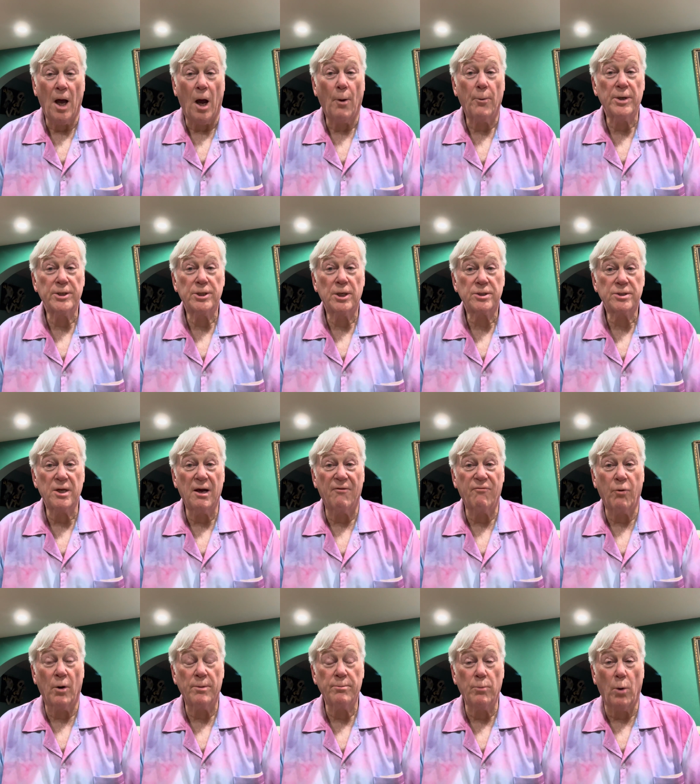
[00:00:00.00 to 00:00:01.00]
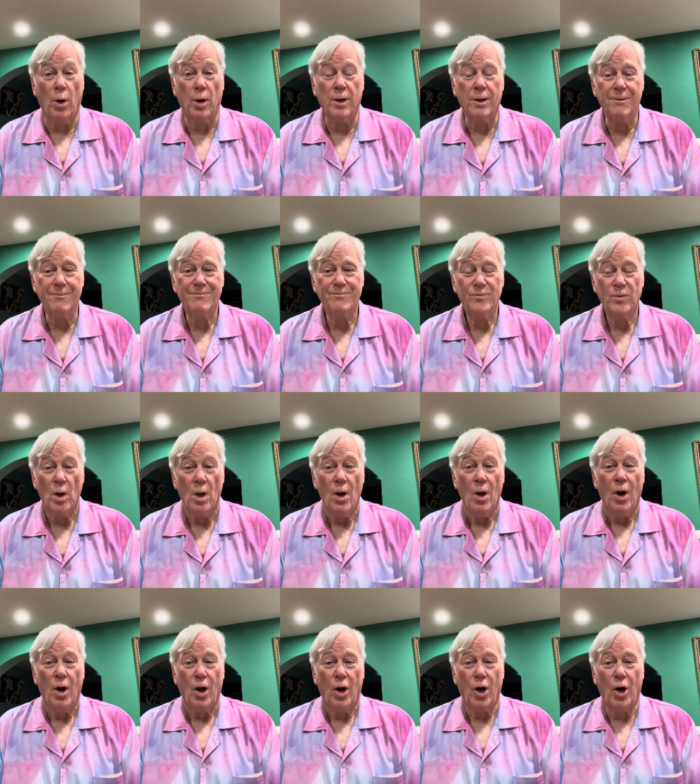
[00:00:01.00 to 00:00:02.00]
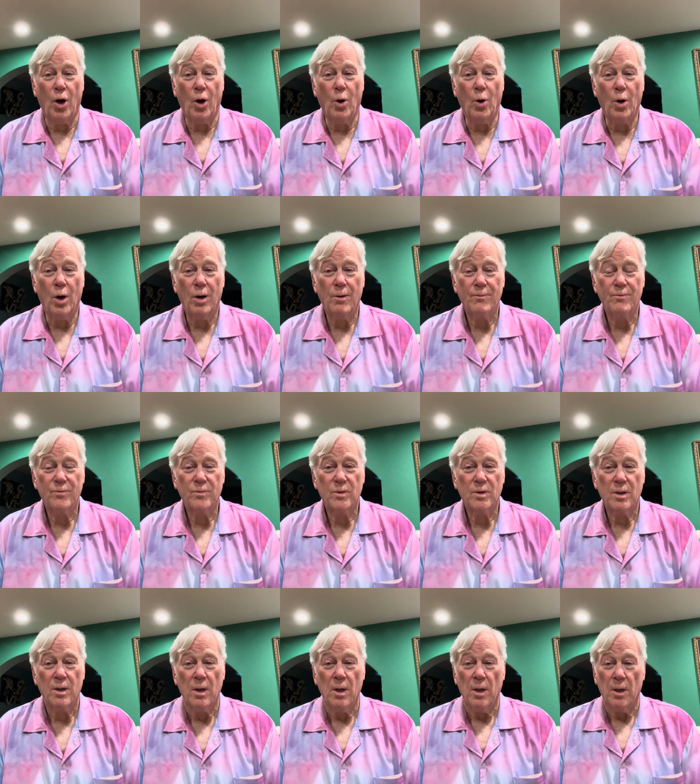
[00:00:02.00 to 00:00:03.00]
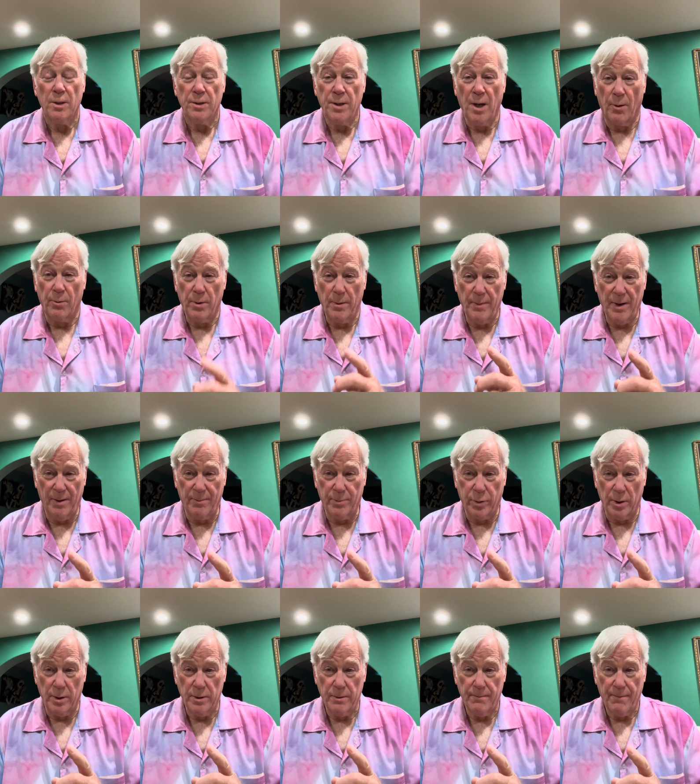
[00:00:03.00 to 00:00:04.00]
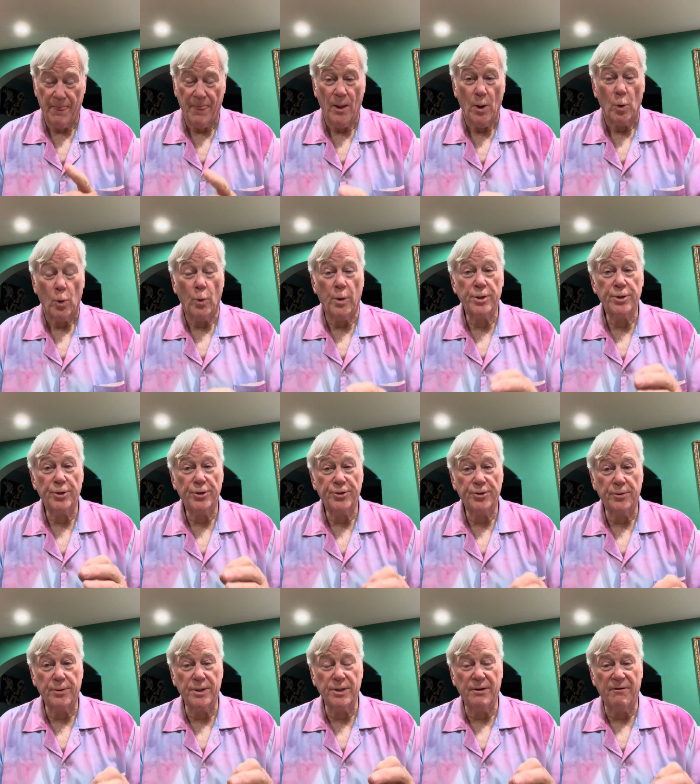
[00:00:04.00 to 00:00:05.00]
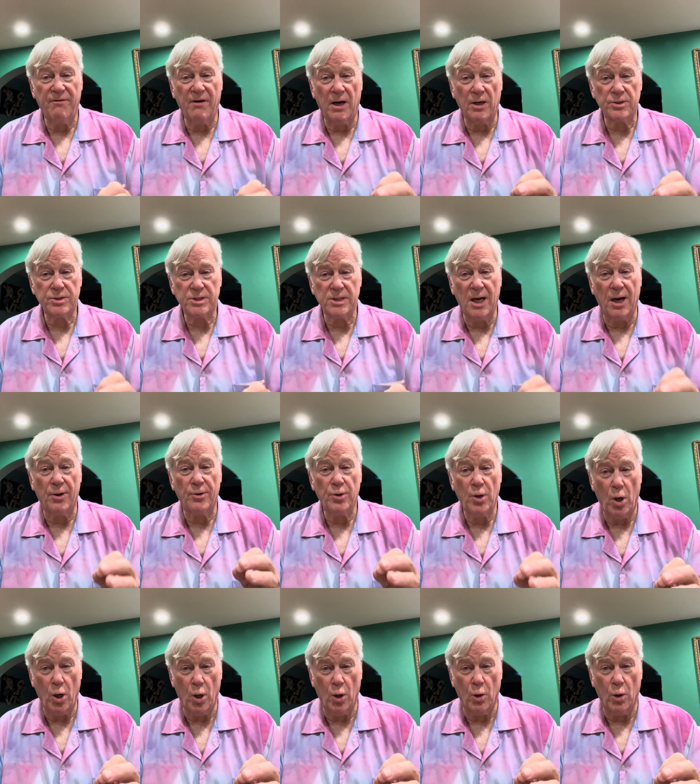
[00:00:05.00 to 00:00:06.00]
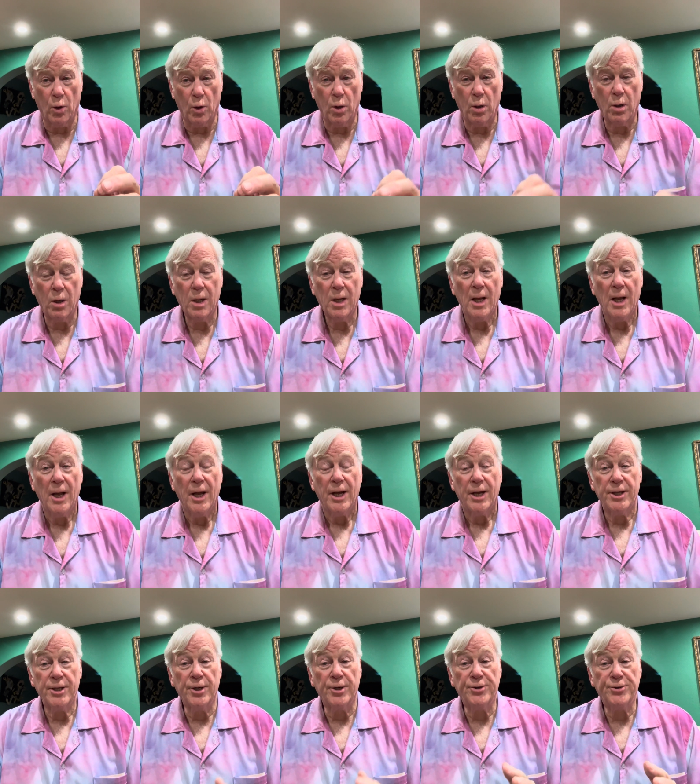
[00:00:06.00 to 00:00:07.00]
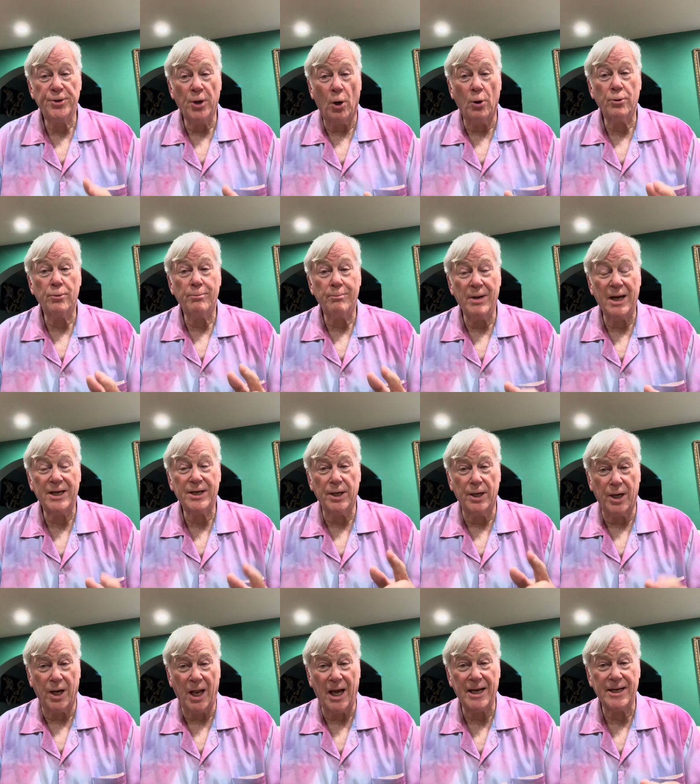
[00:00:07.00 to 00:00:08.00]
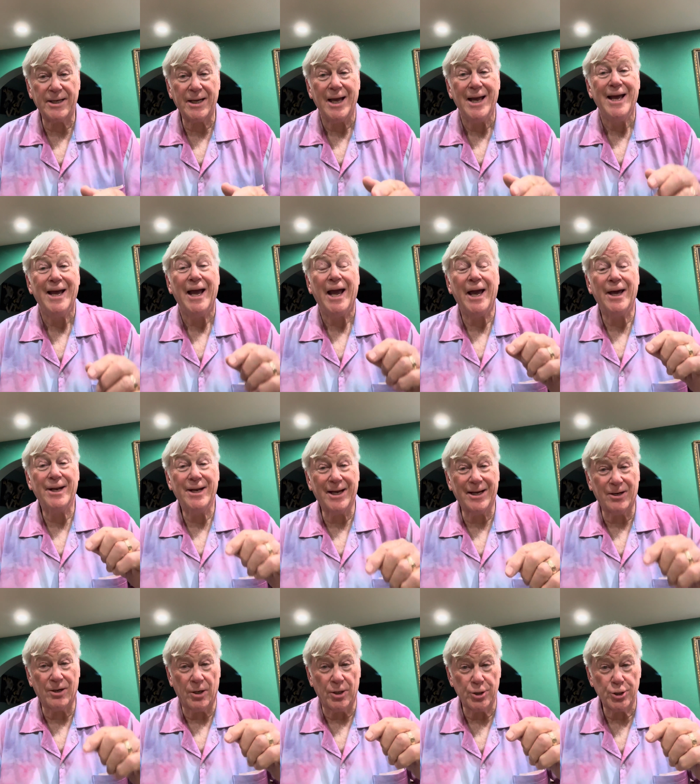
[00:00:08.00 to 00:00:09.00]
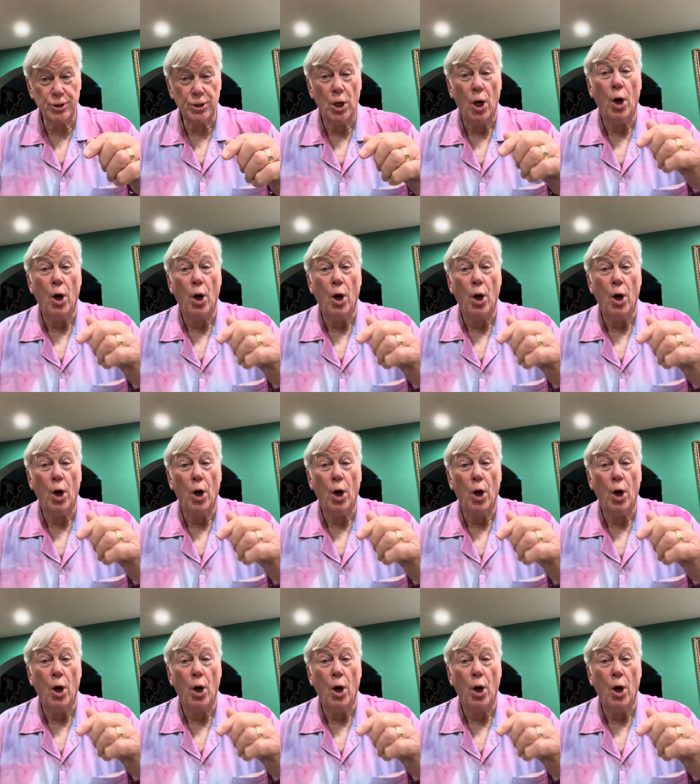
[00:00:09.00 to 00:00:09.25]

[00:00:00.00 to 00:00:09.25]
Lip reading: we just have one more. Ho. Now remember, when you're doing the vowel sound ho, you don't make it like an English